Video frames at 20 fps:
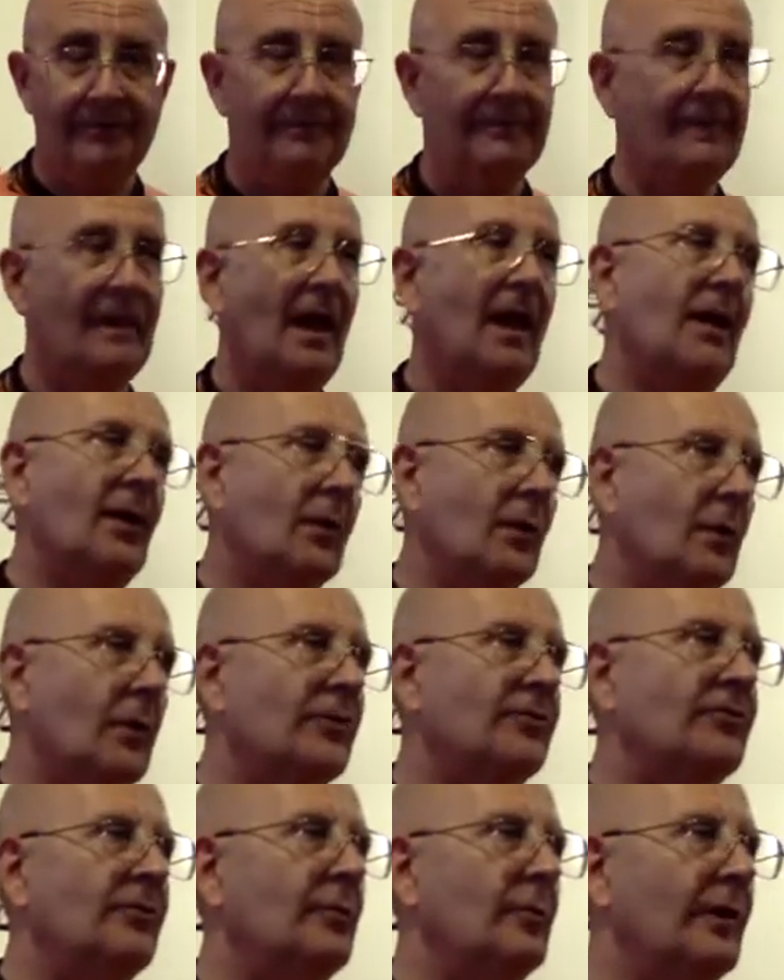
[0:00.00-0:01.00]
Of
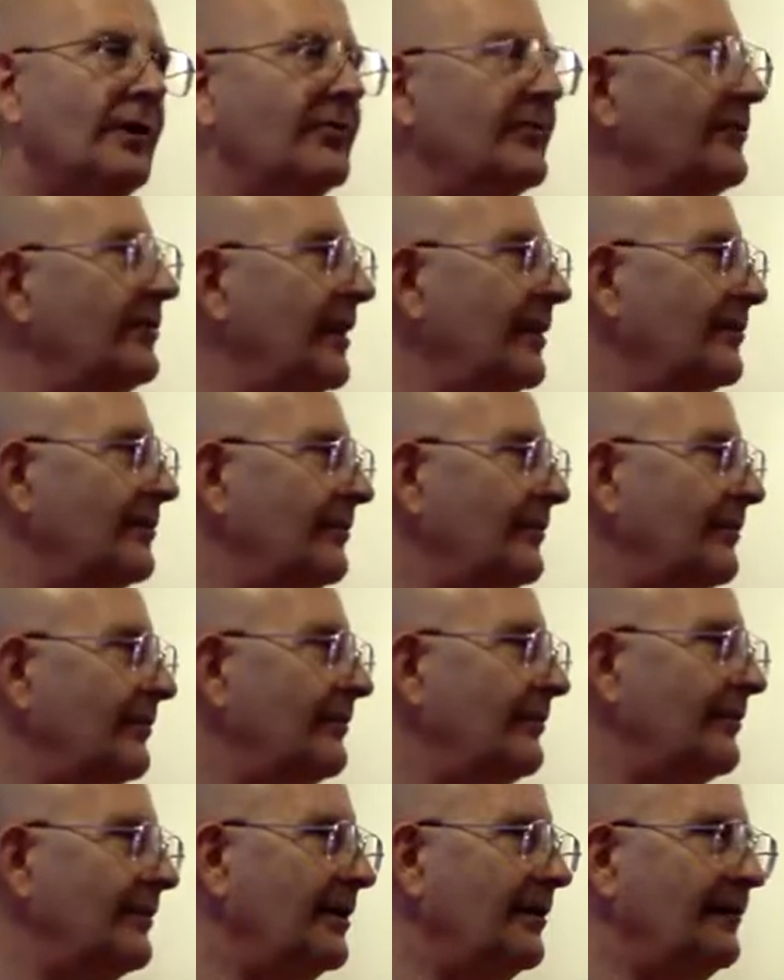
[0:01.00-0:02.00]
course, in one sense,
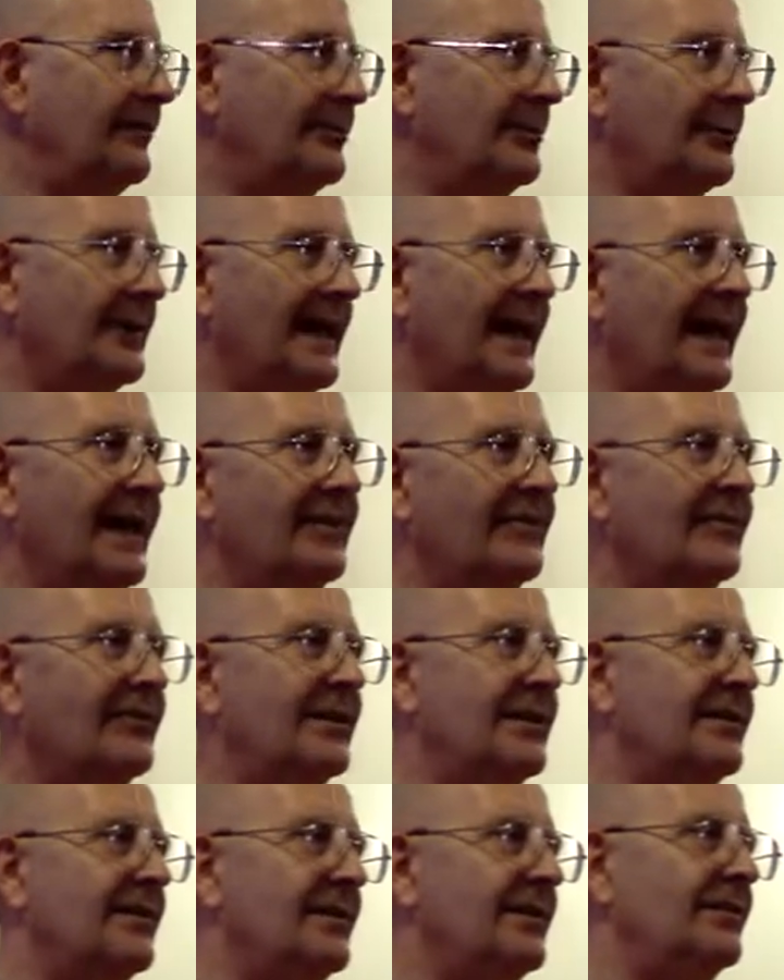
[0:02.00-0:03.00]
if you can't see
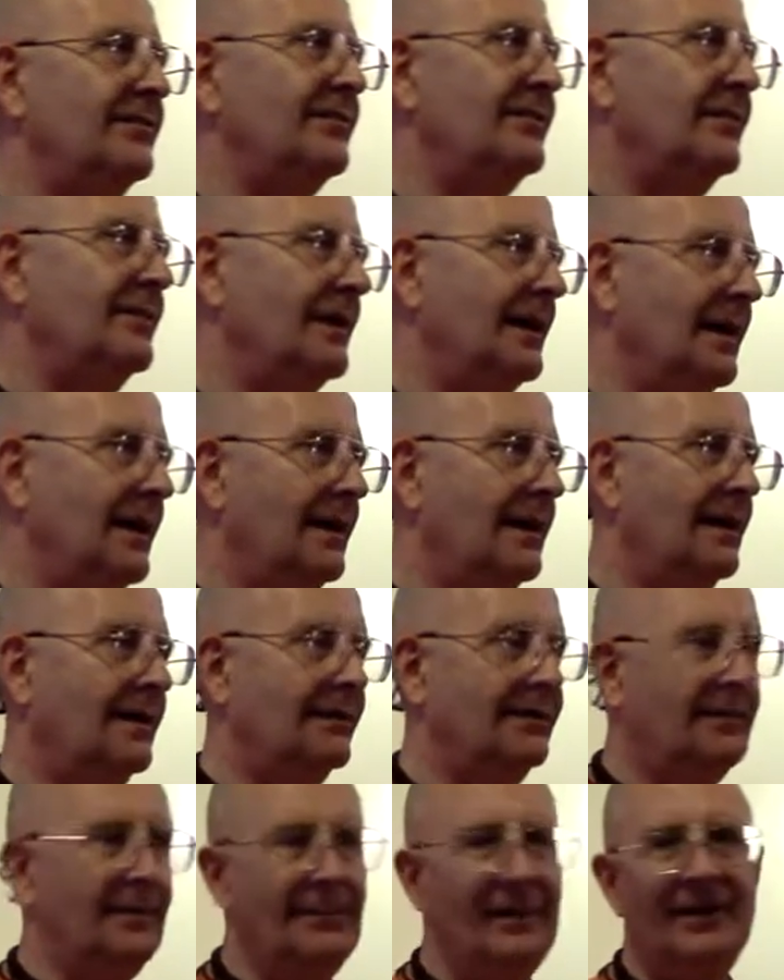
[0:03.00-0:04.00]
these
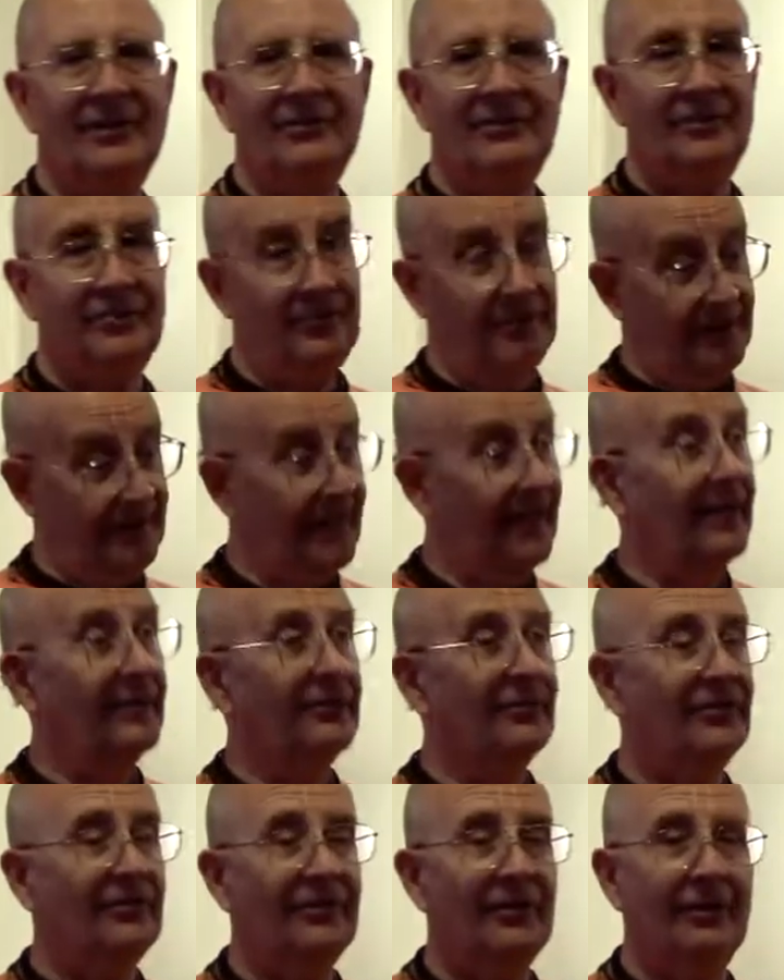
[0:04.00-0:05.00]
dimensions, you count
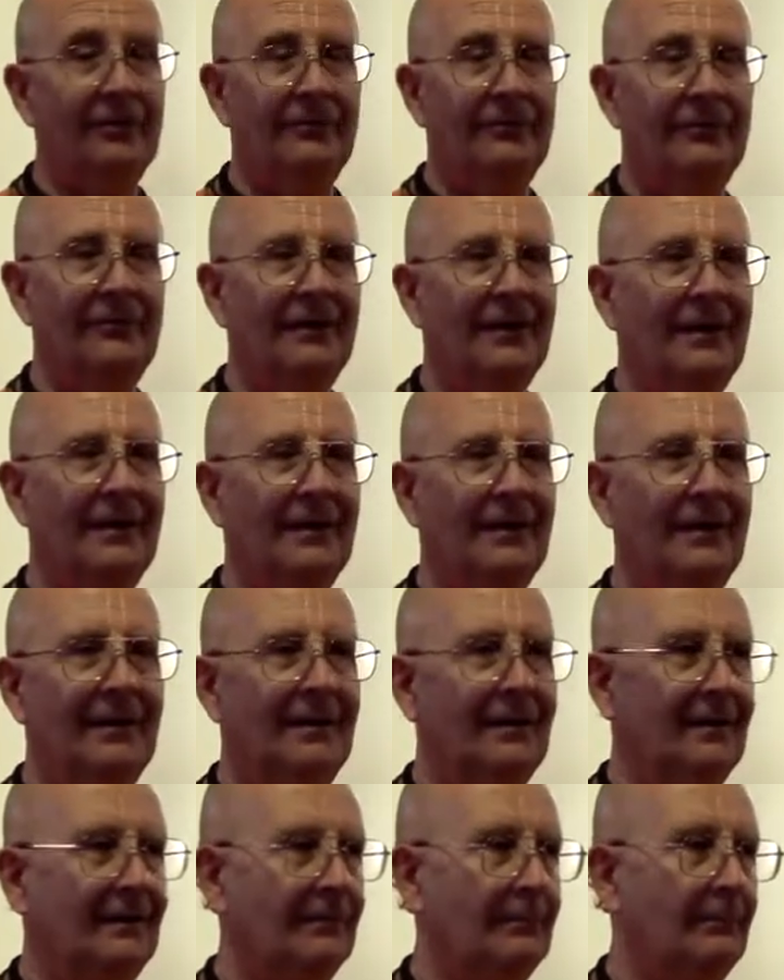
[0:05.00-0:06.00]
yourself
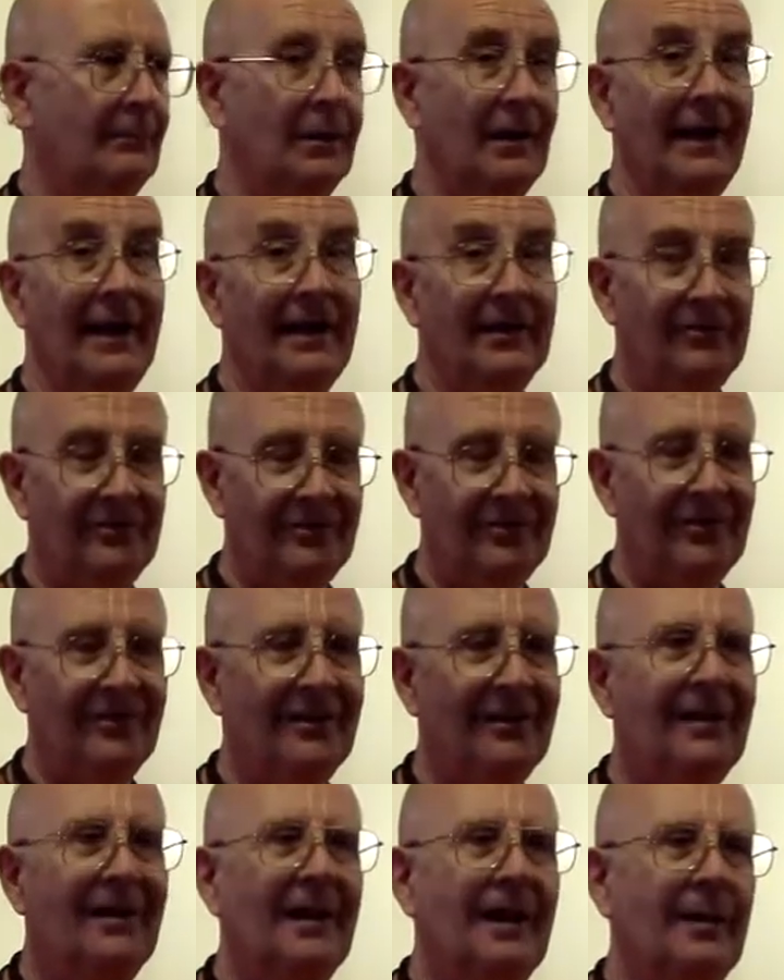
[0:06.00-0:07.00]
blessed,
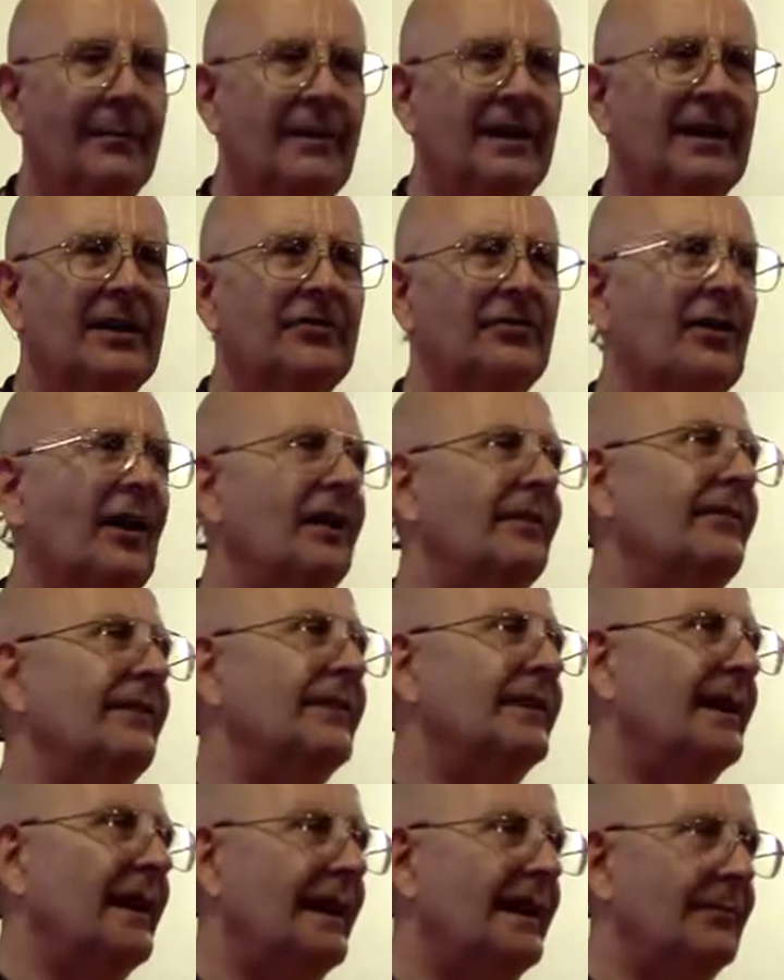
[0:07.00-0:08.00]
because
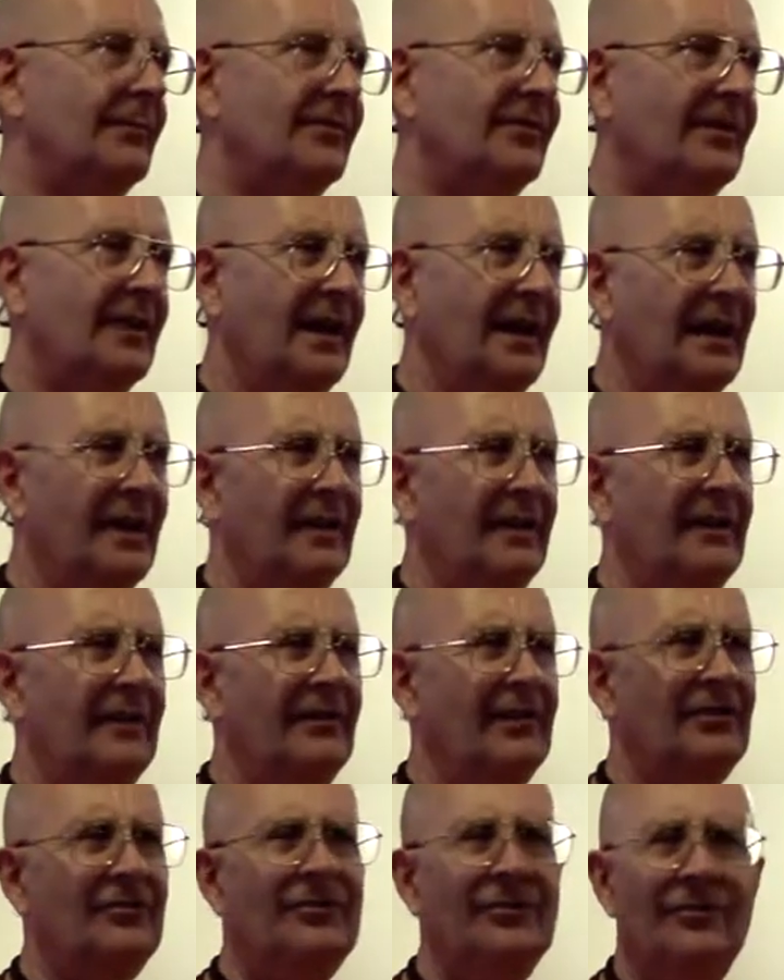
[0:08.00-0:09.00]
oftentimes
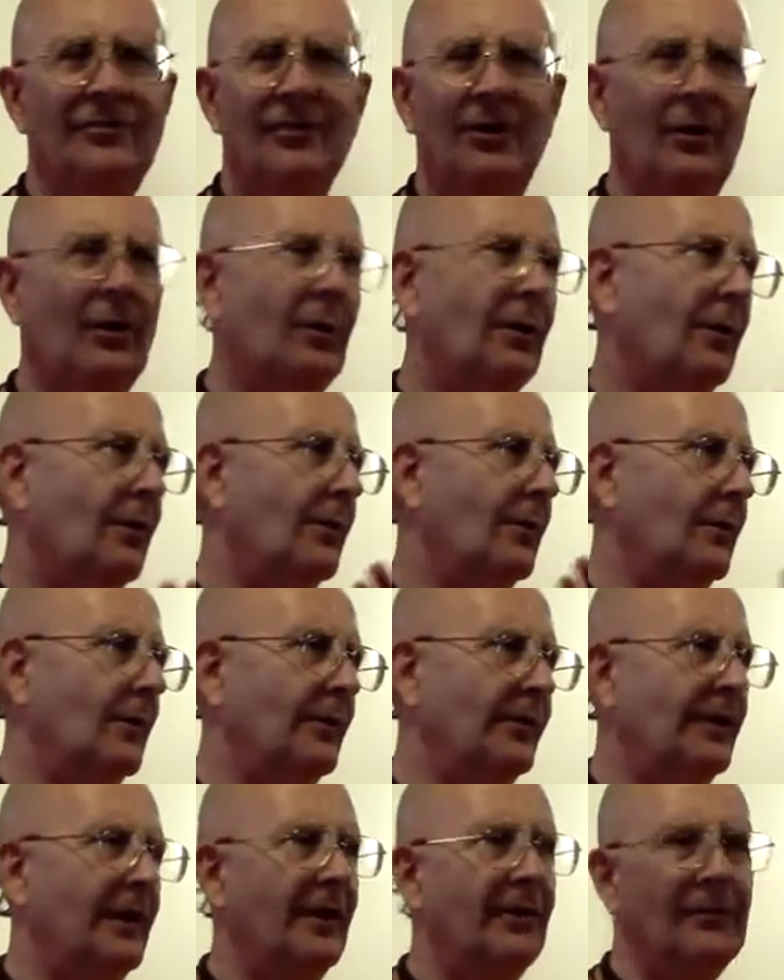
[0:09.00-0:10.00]
this is a whole
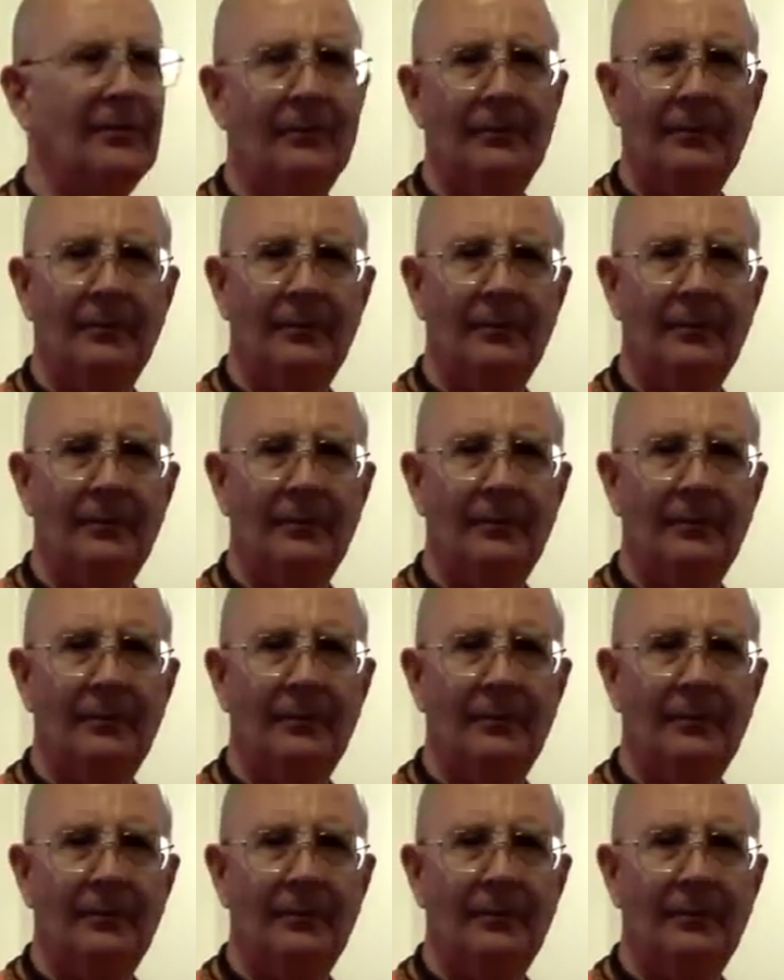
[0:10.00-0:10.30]
nother